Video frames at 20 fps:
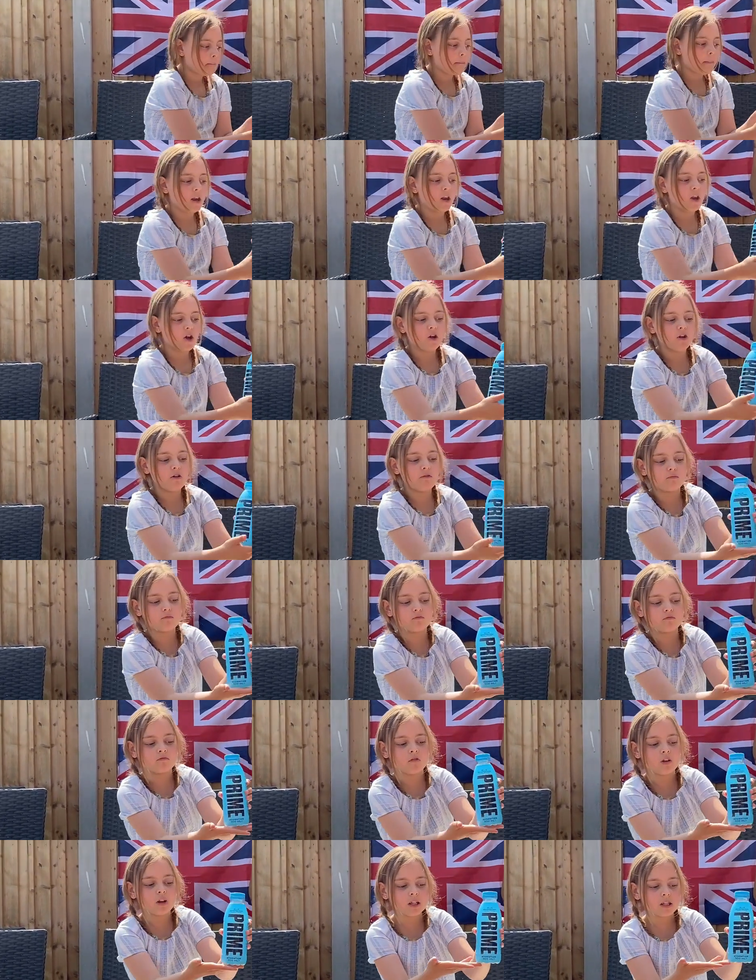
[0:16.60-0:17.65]
blue
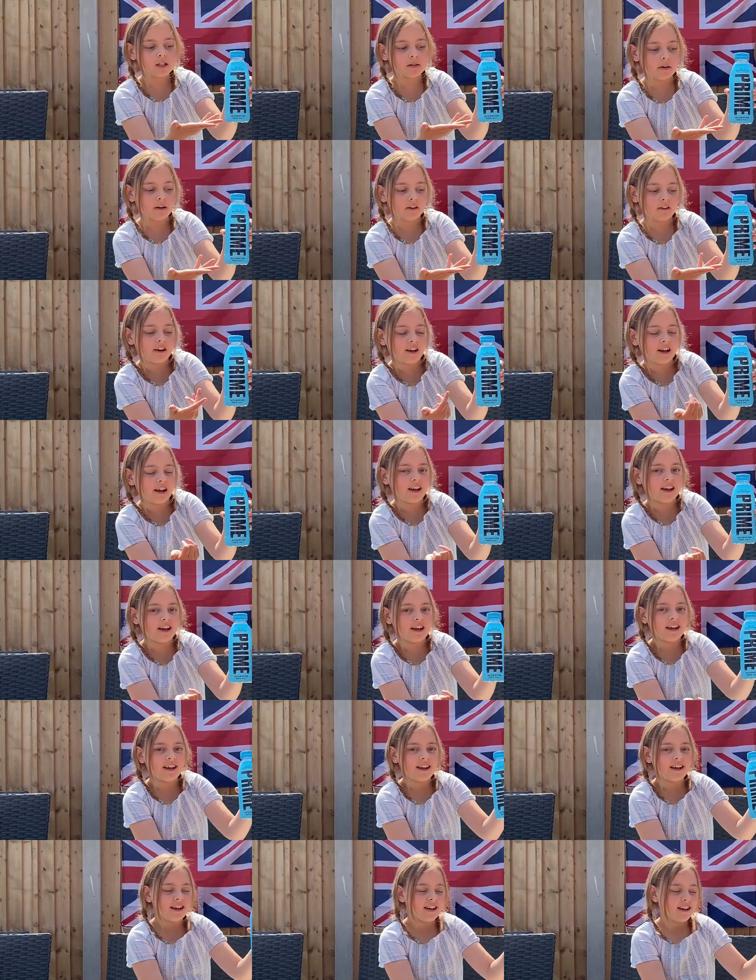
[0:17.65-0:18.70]
raspberry.
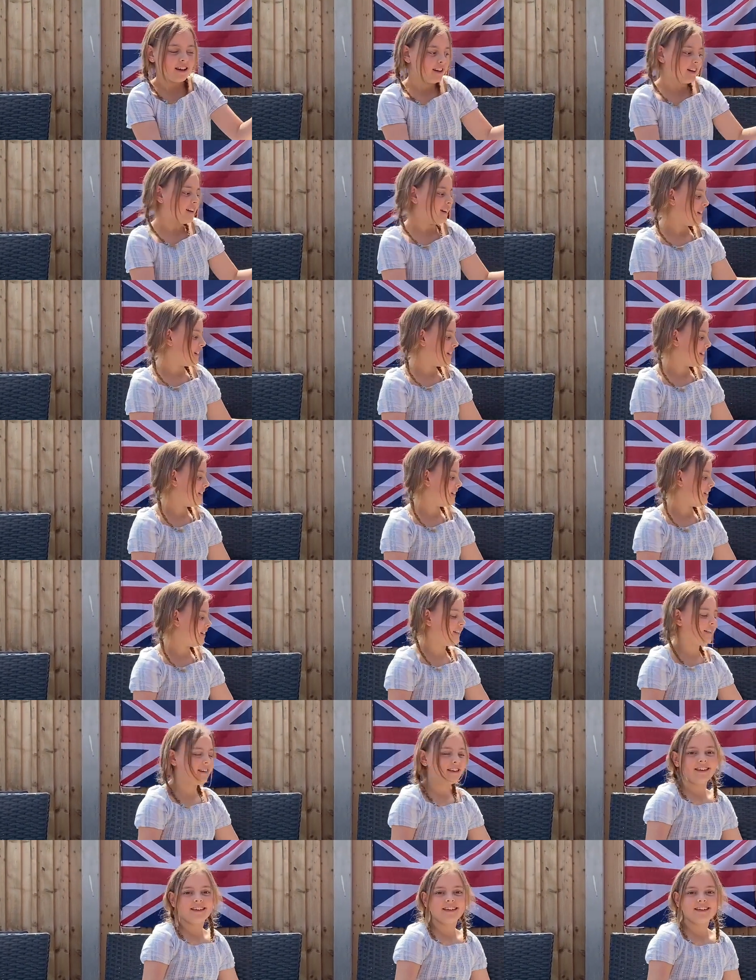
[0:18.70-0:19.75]
Yeah, I
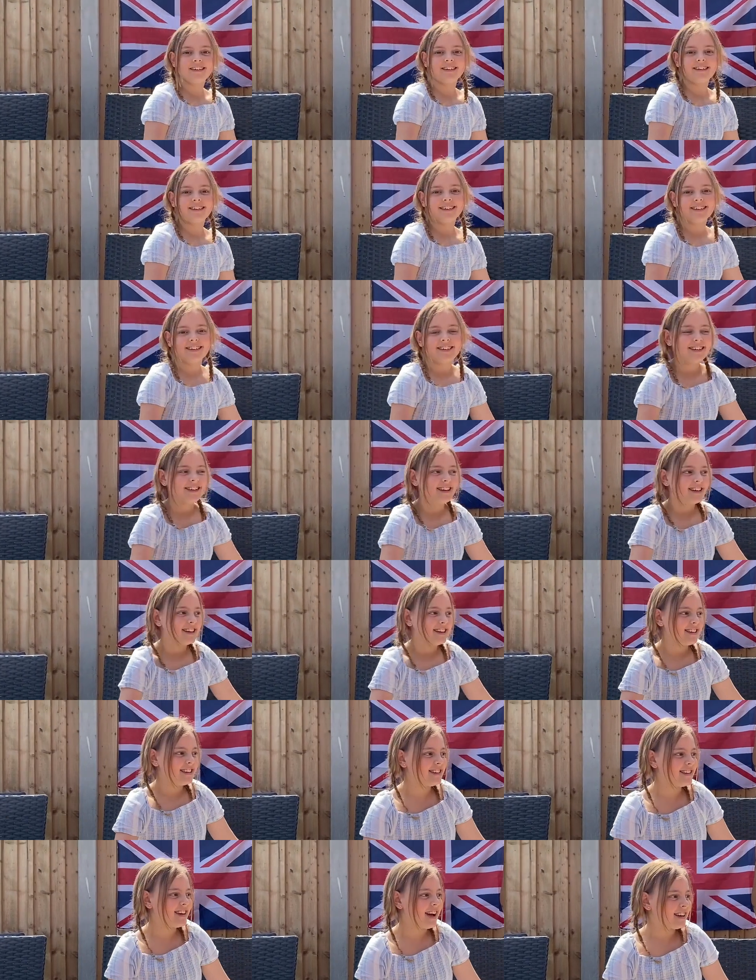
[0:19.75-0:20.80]
really love it.
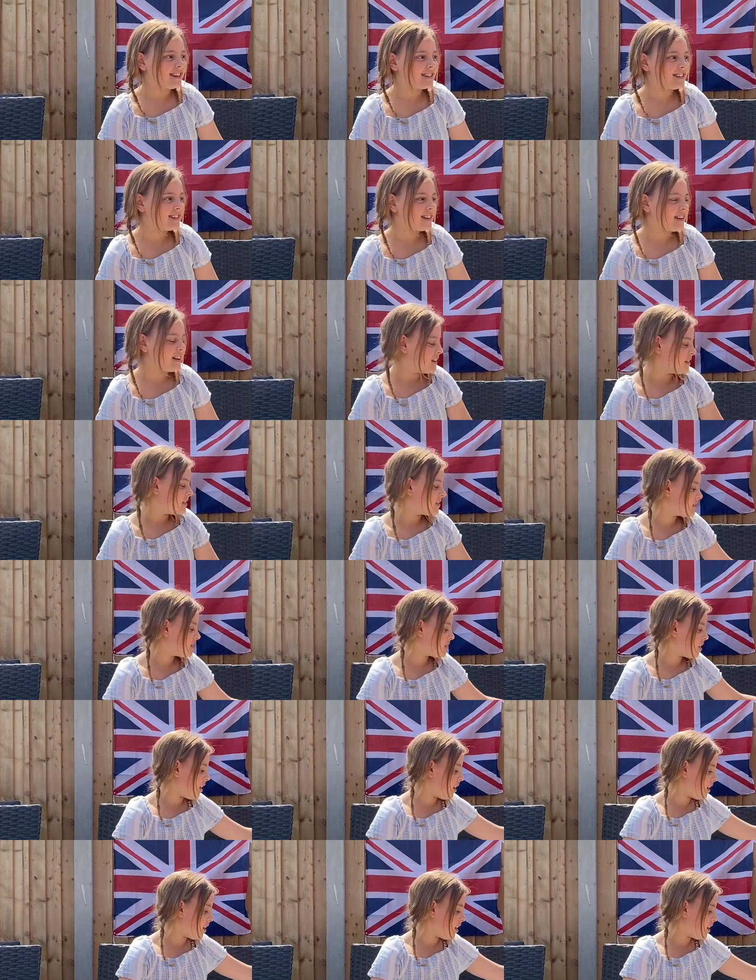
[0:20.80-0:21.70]
Right, yes. which one we're trying so